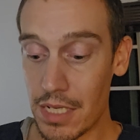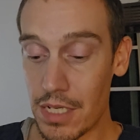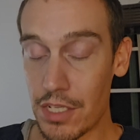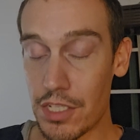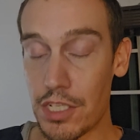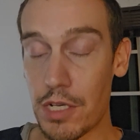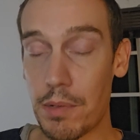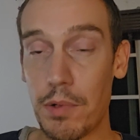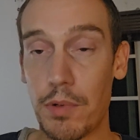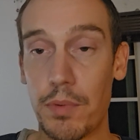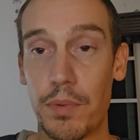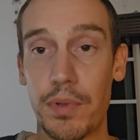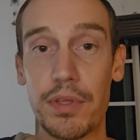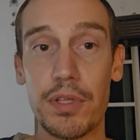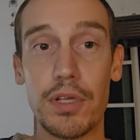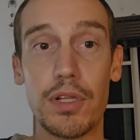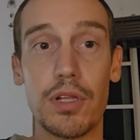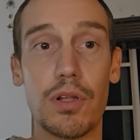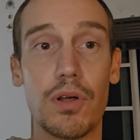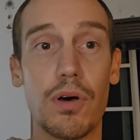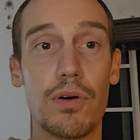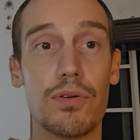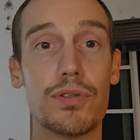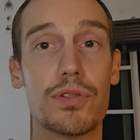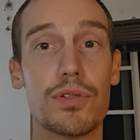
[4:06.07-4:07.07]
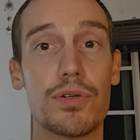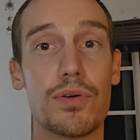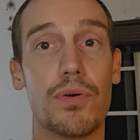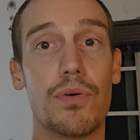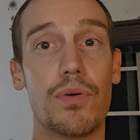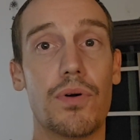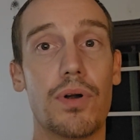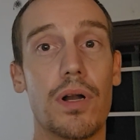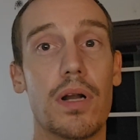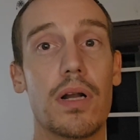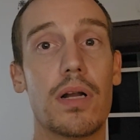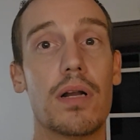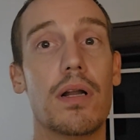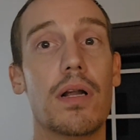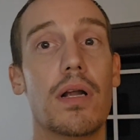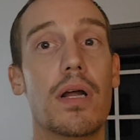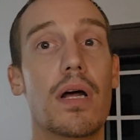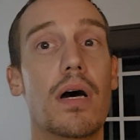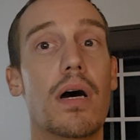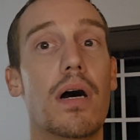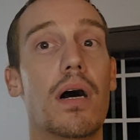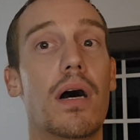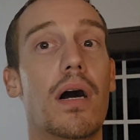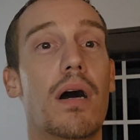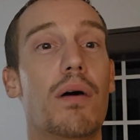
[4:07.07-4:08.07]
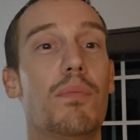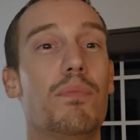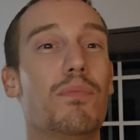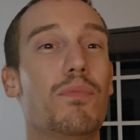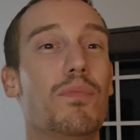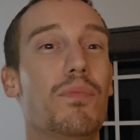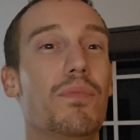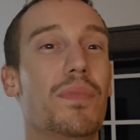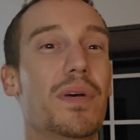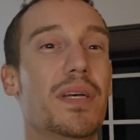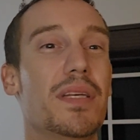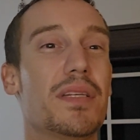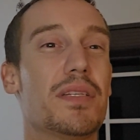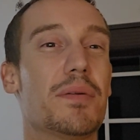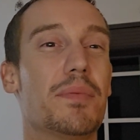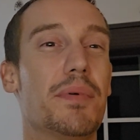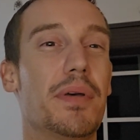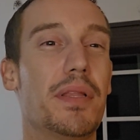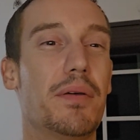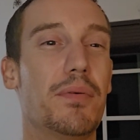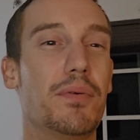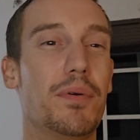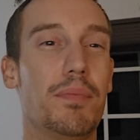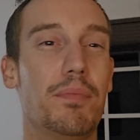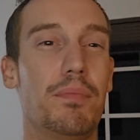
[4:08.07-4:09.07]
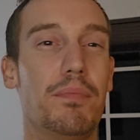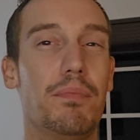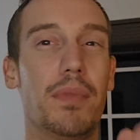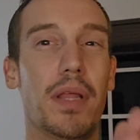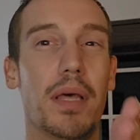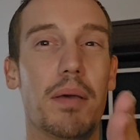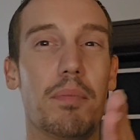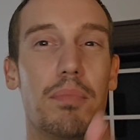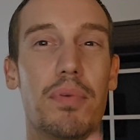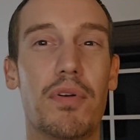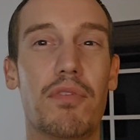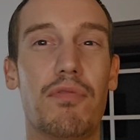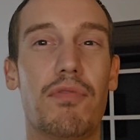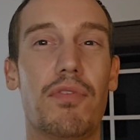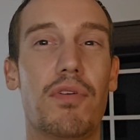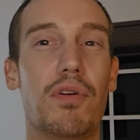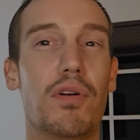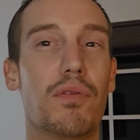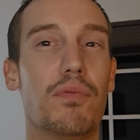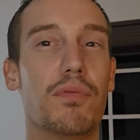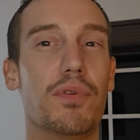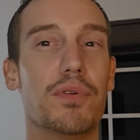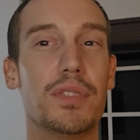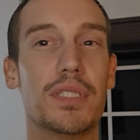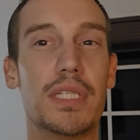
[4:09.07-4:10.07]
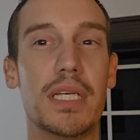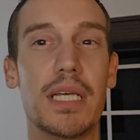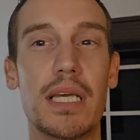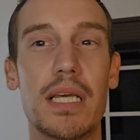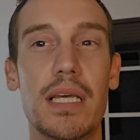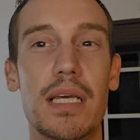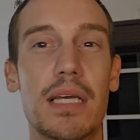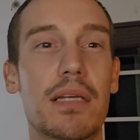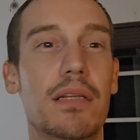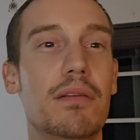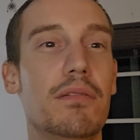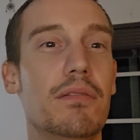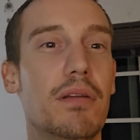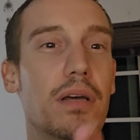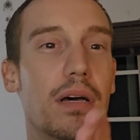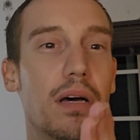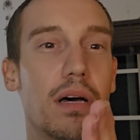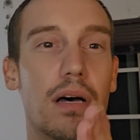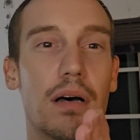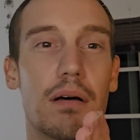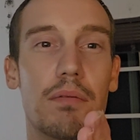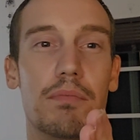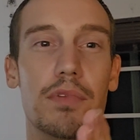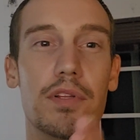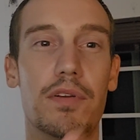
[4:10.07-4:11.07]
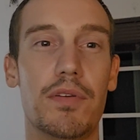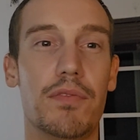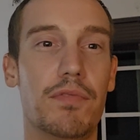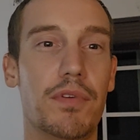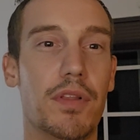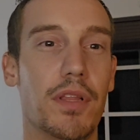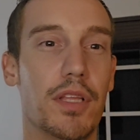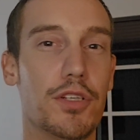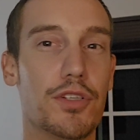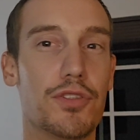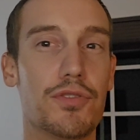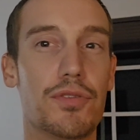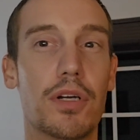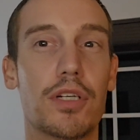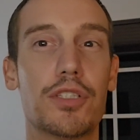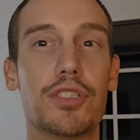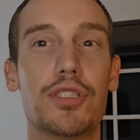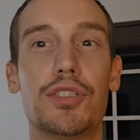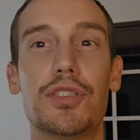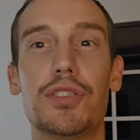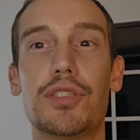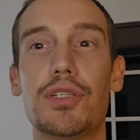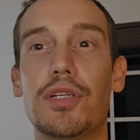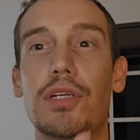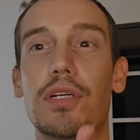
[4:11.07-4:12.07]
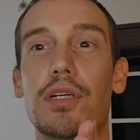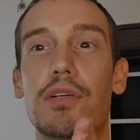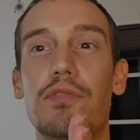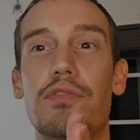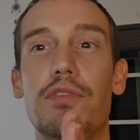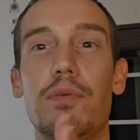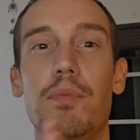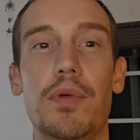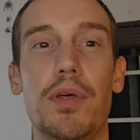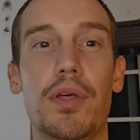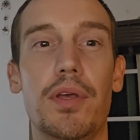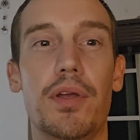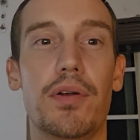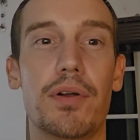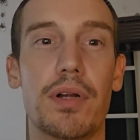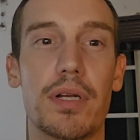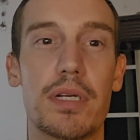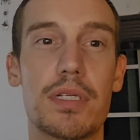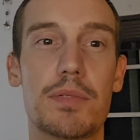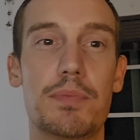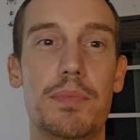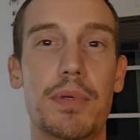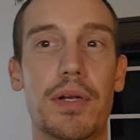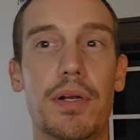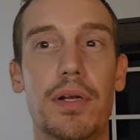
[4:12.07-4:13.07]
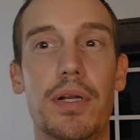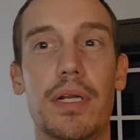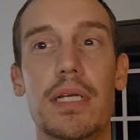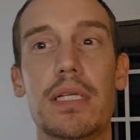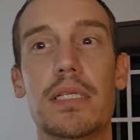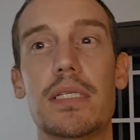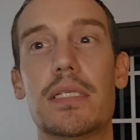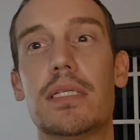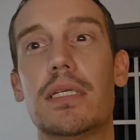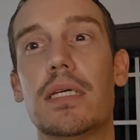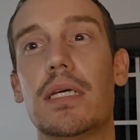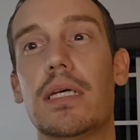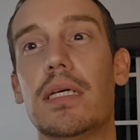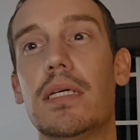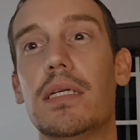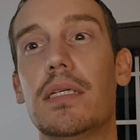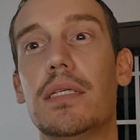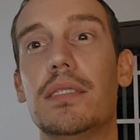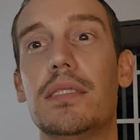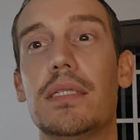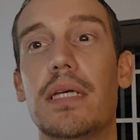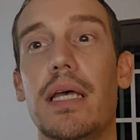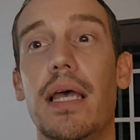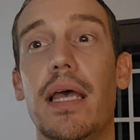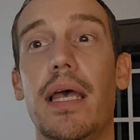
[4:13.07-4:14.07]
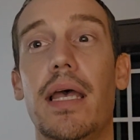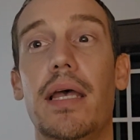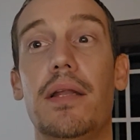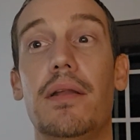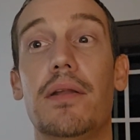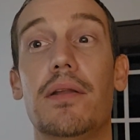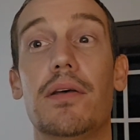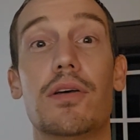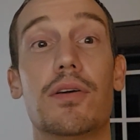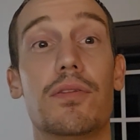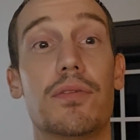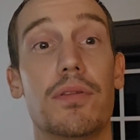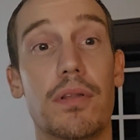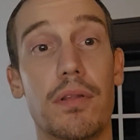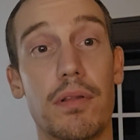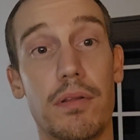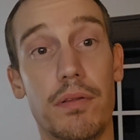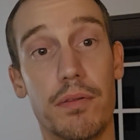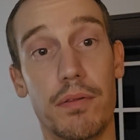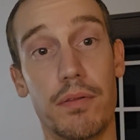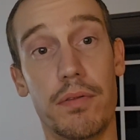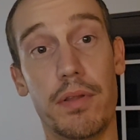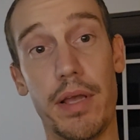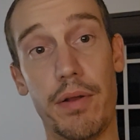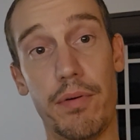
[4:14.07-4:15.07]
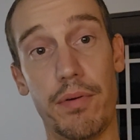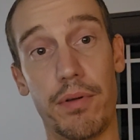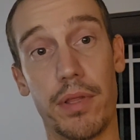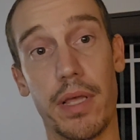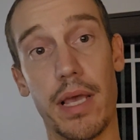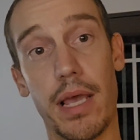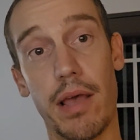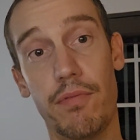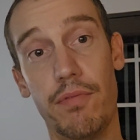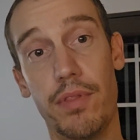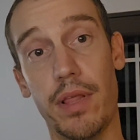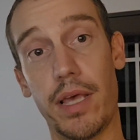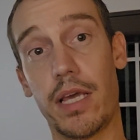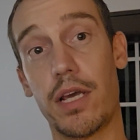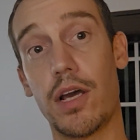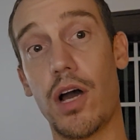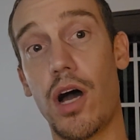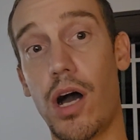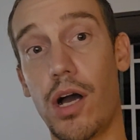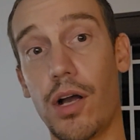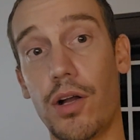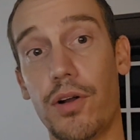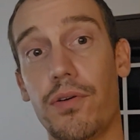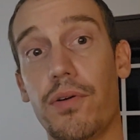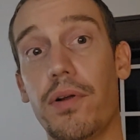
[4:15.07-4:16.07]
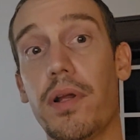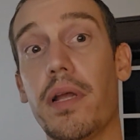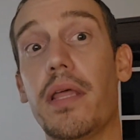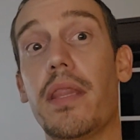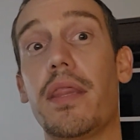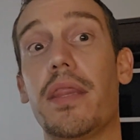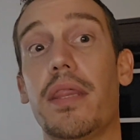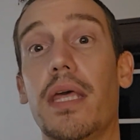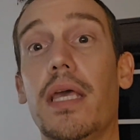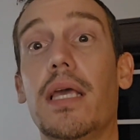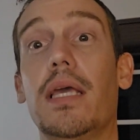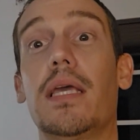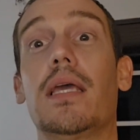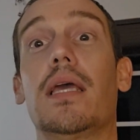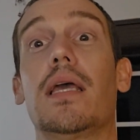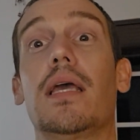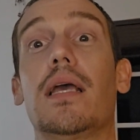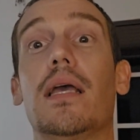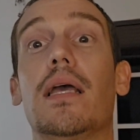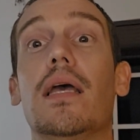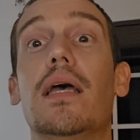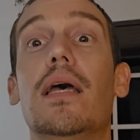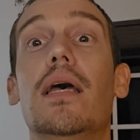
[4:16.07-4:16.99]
Someone with a low score is somebody that would prefer a routine. They're really structured, familiar experiences, and they really have concrete thinking.